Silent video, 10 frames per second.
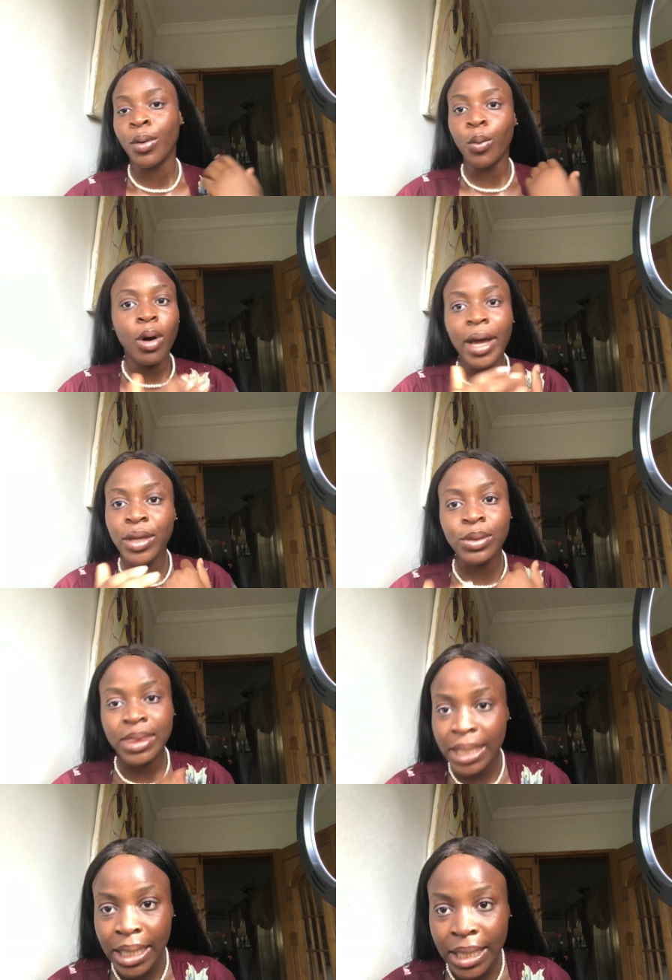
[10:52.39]
what are you
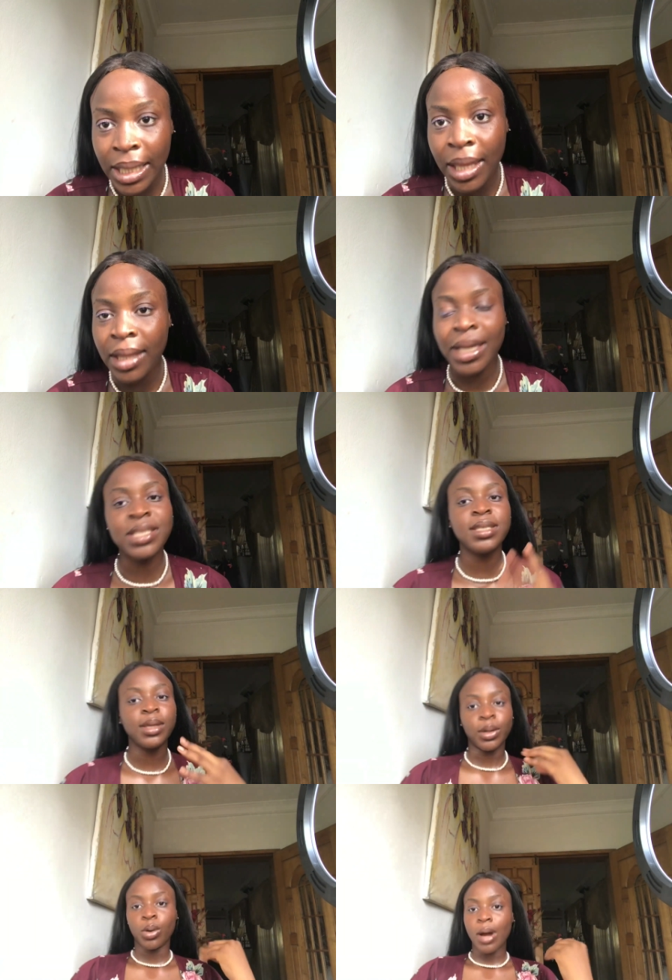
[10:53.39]
thinking? I see
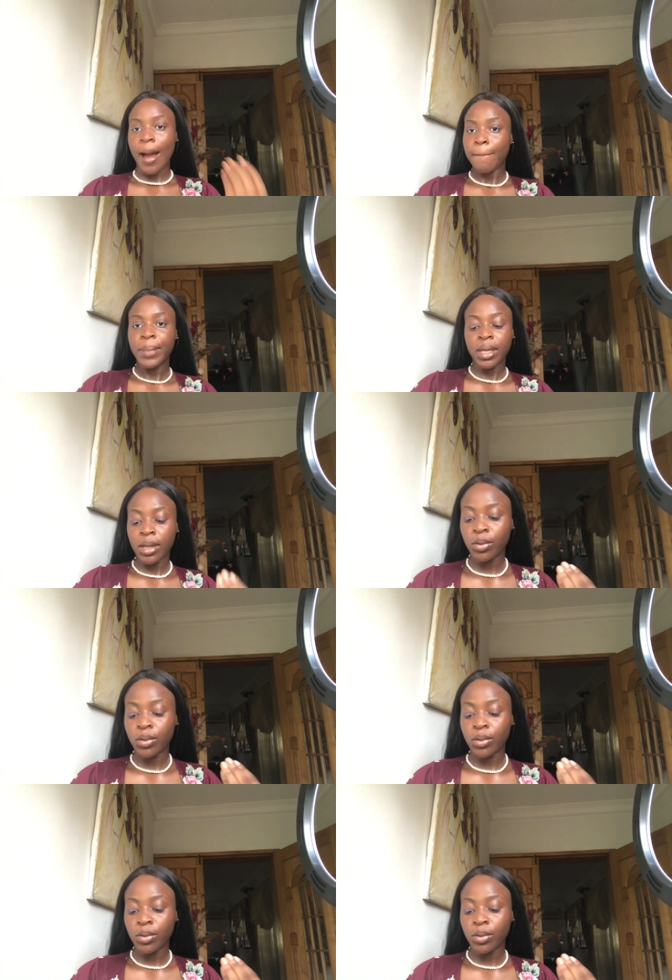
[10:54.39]
you're not happy.